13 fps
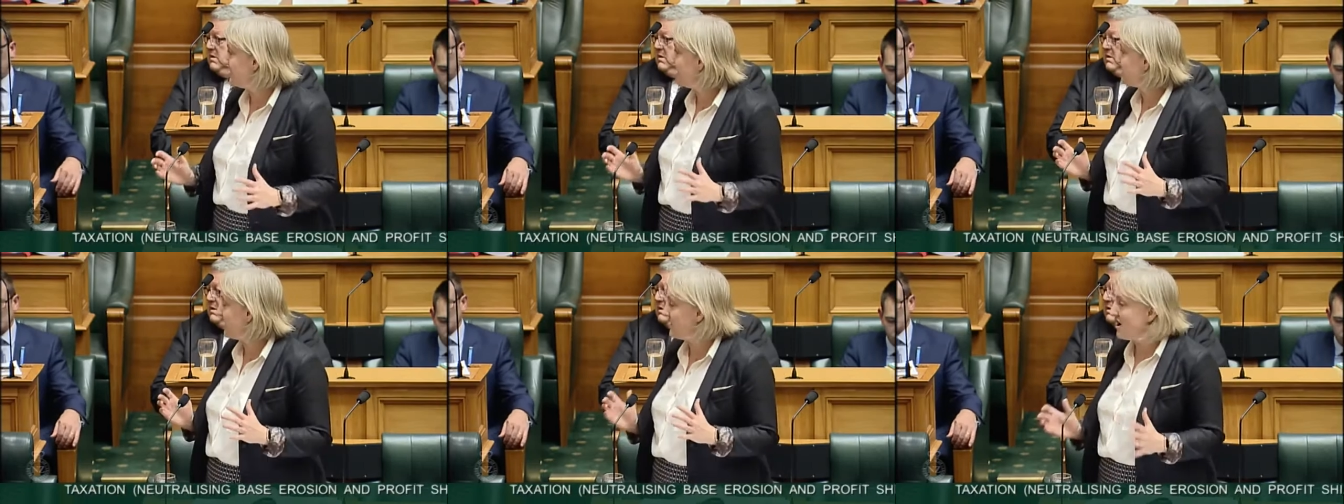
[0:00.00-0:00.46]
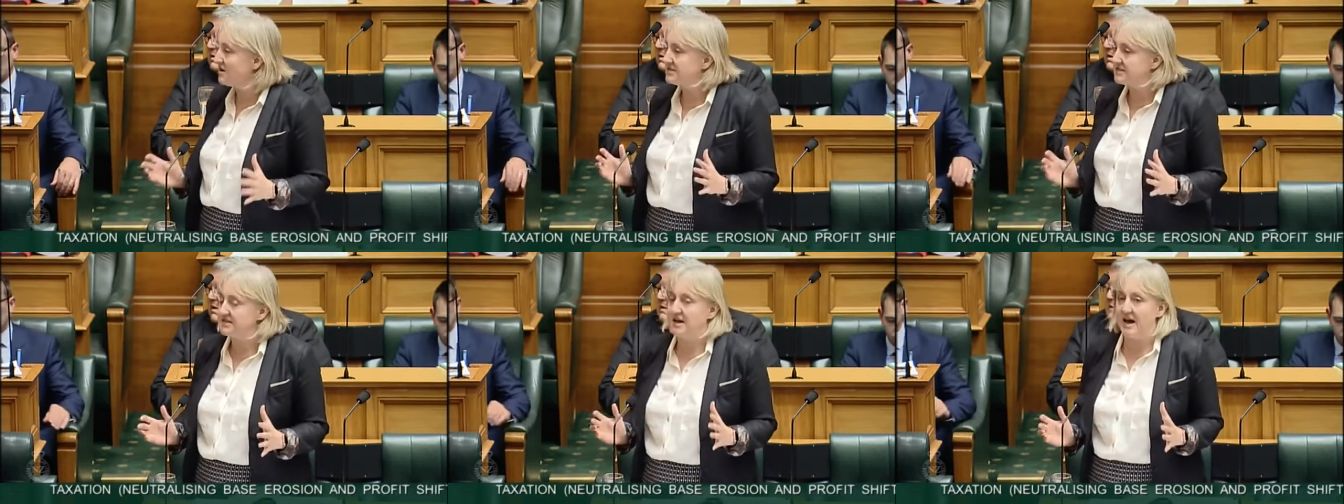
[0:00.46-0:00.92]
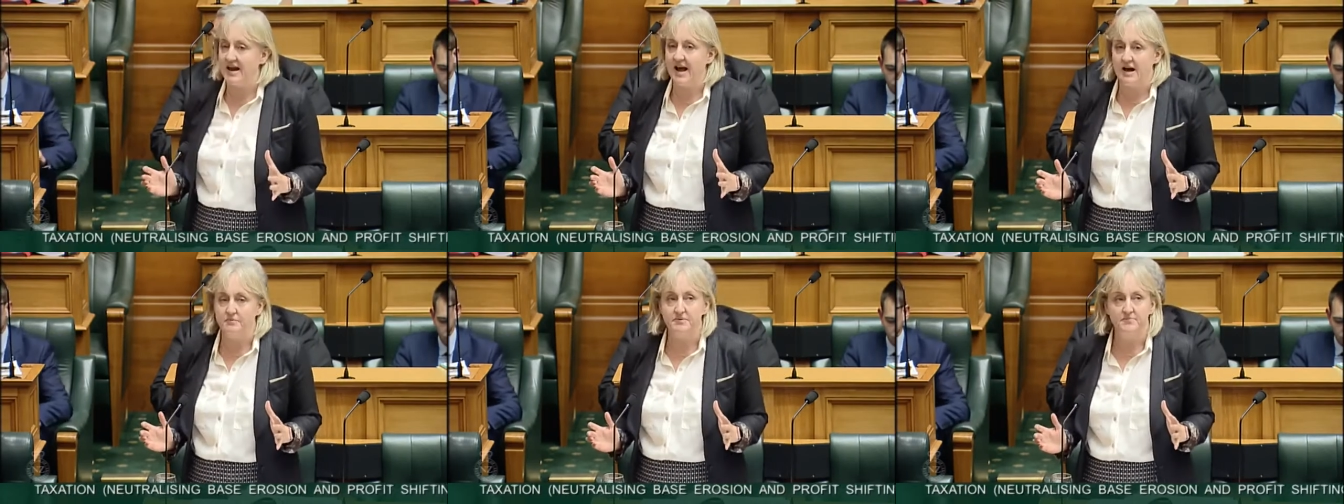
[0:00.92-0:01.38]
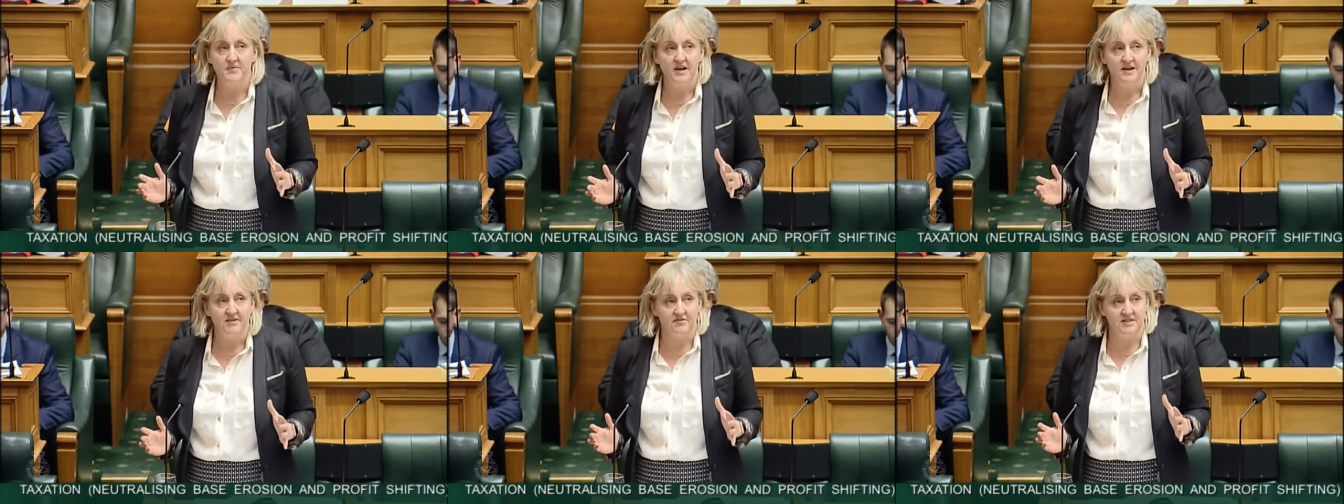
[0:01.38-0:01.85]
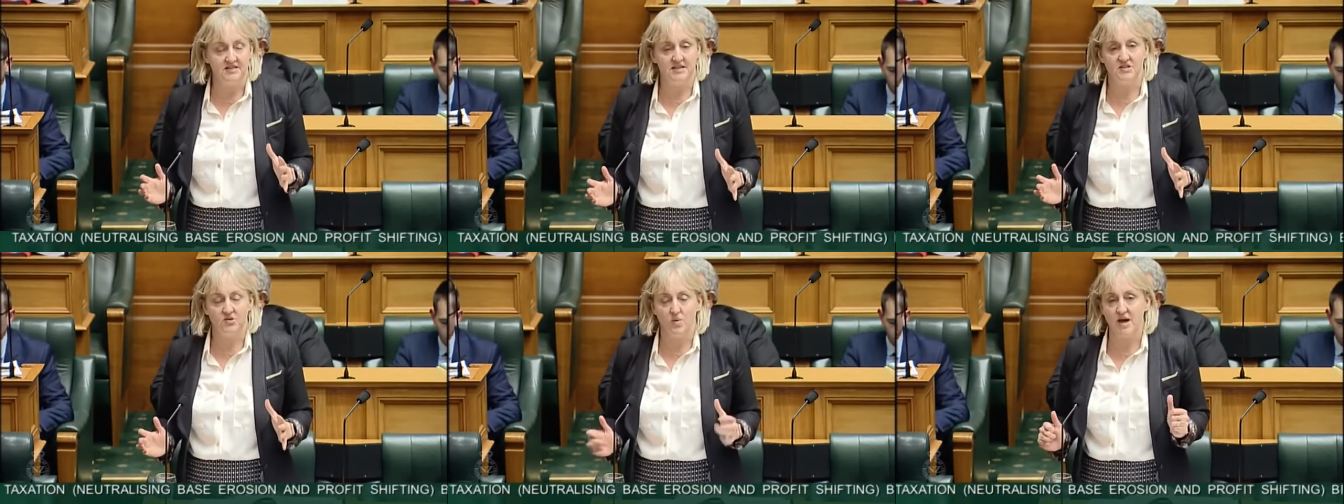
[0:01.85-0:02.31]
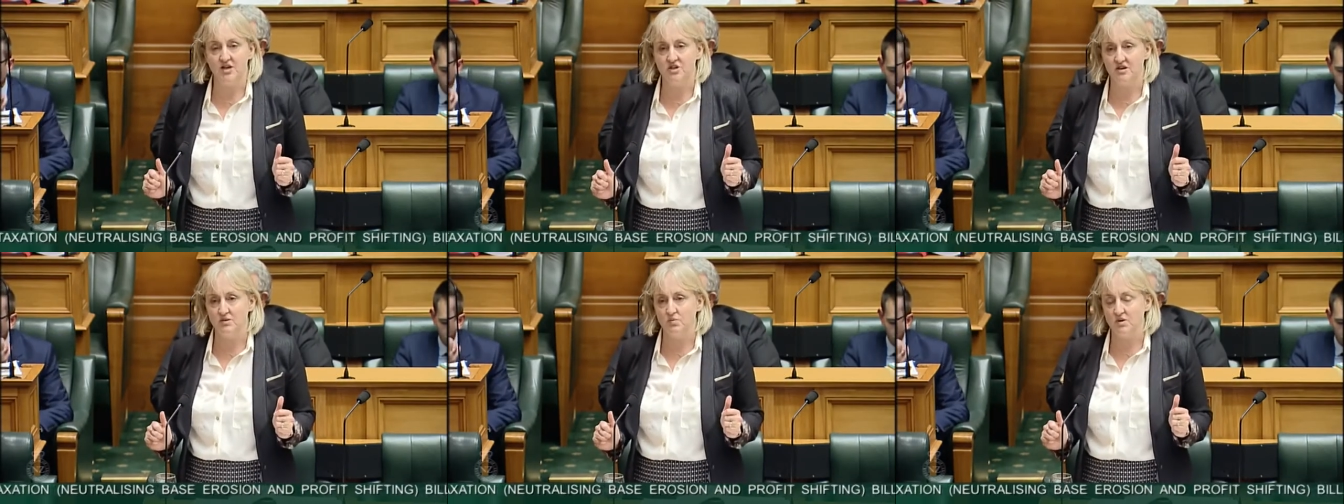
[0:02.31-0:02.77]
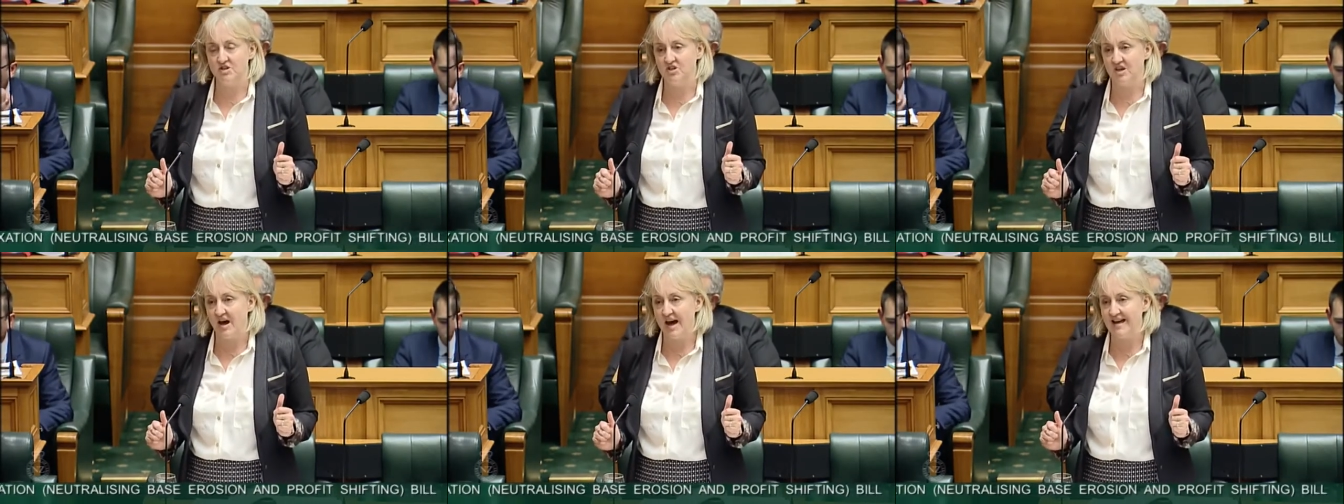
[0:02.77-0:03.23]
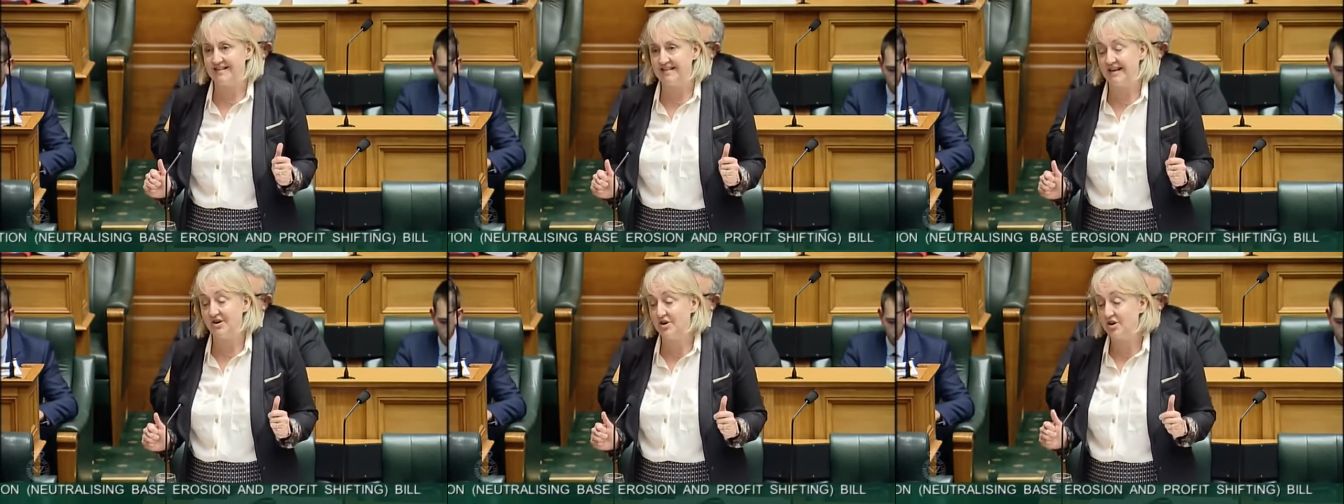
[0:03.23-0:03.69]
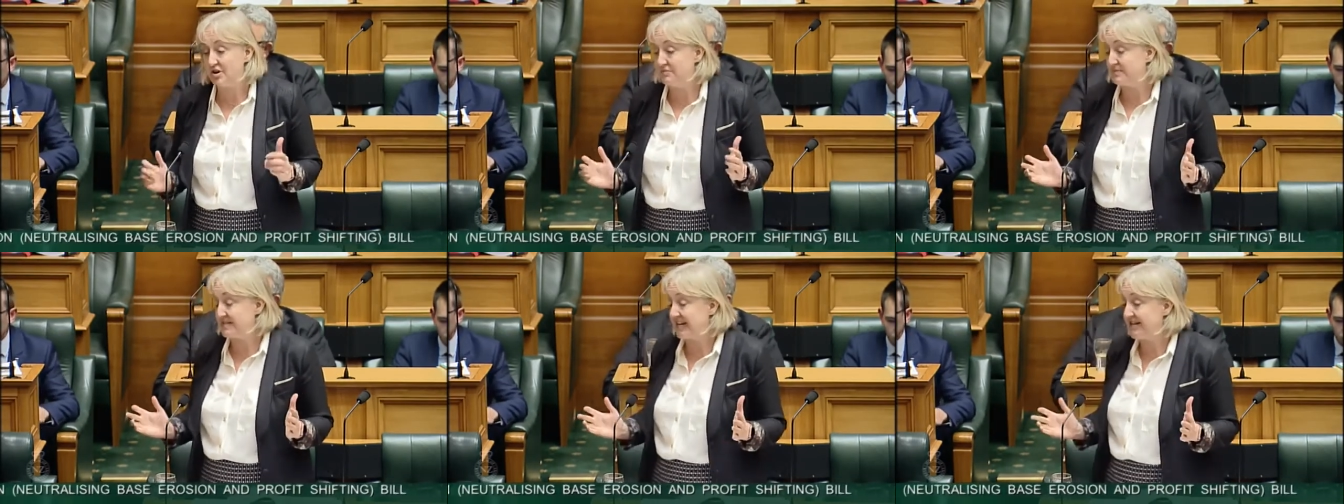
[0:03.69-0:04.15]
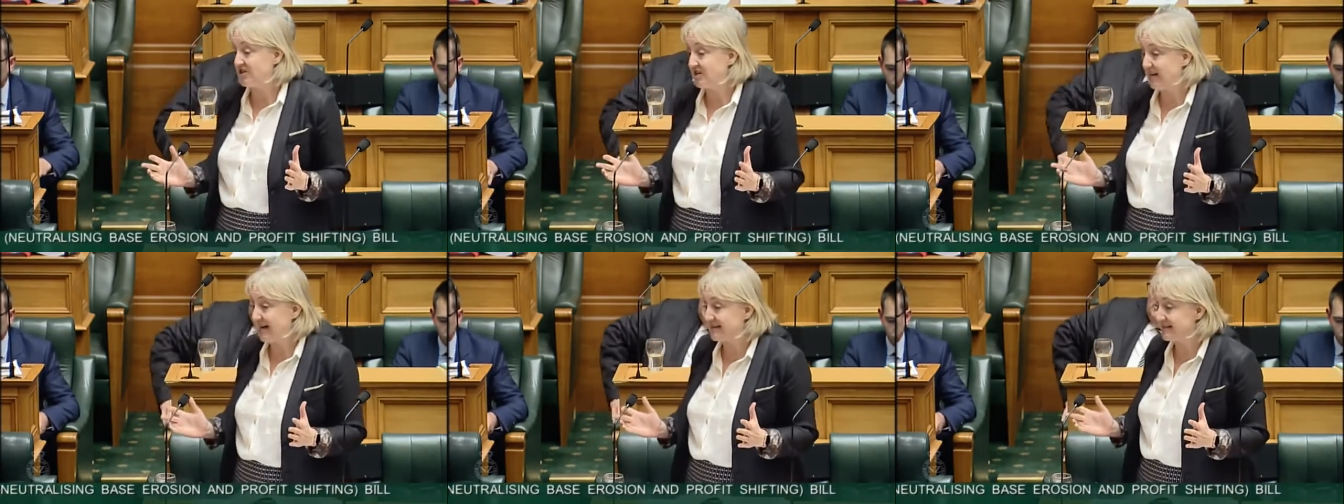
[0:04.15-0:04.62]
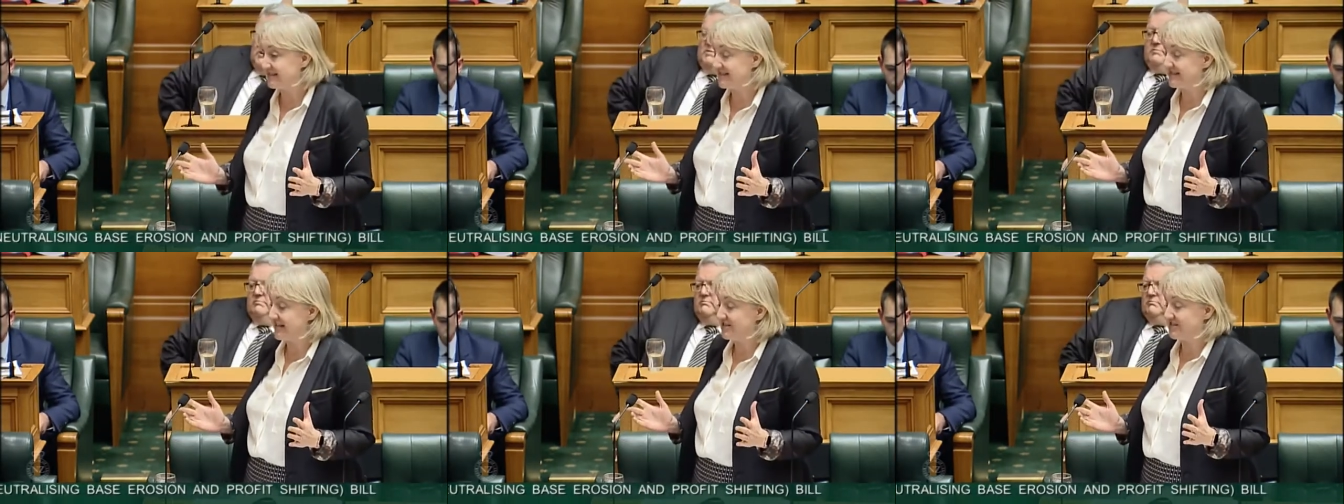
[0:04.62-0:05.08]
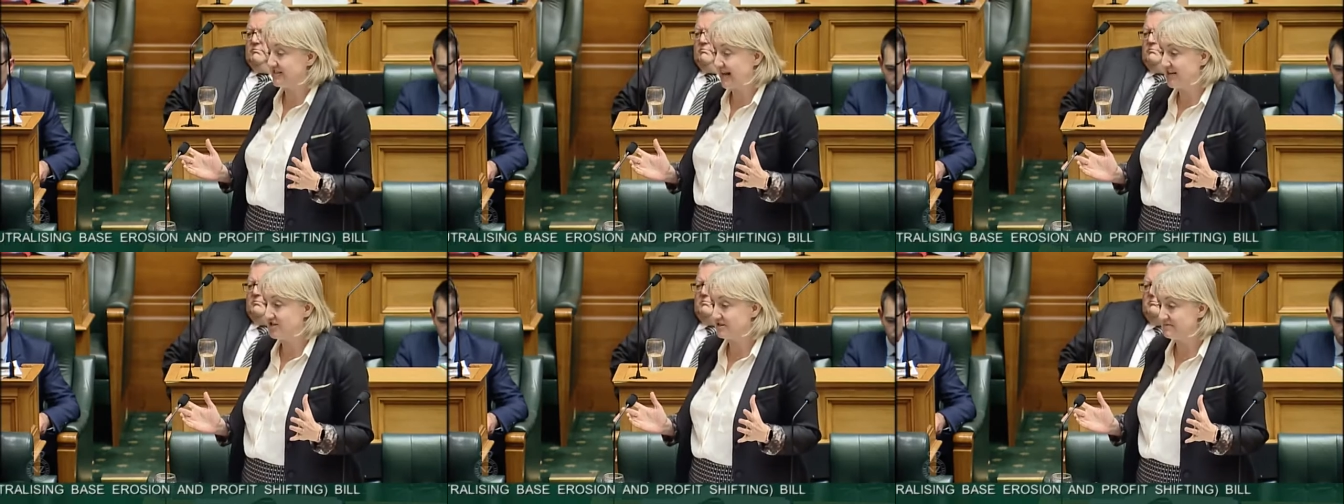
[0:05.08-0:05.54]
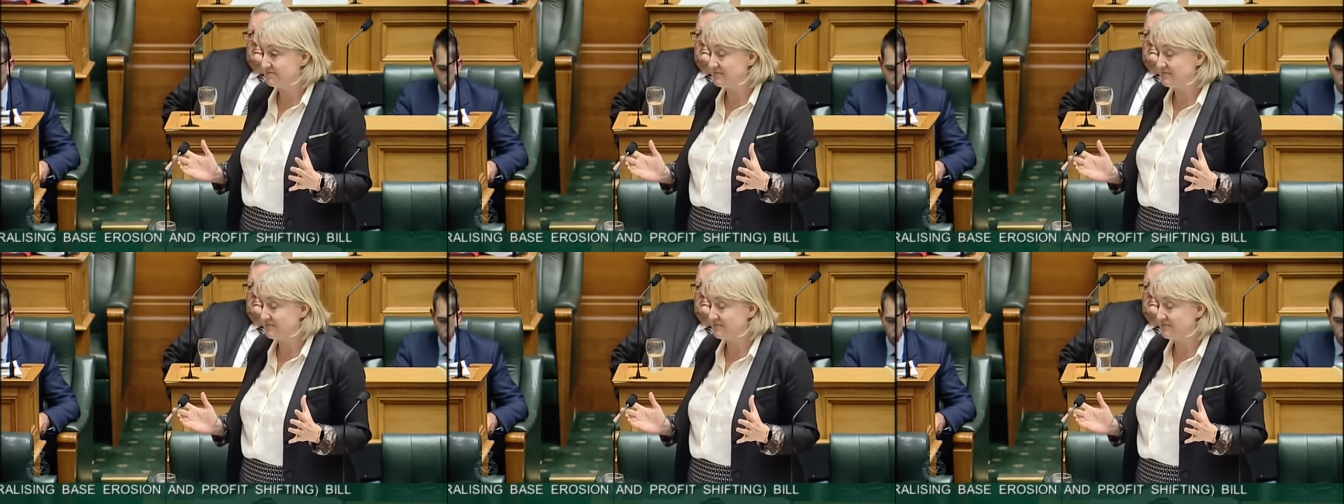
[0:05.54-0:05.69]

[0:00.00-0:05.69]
did not sign up for a situation in which the IRD could potentially, under this legislation,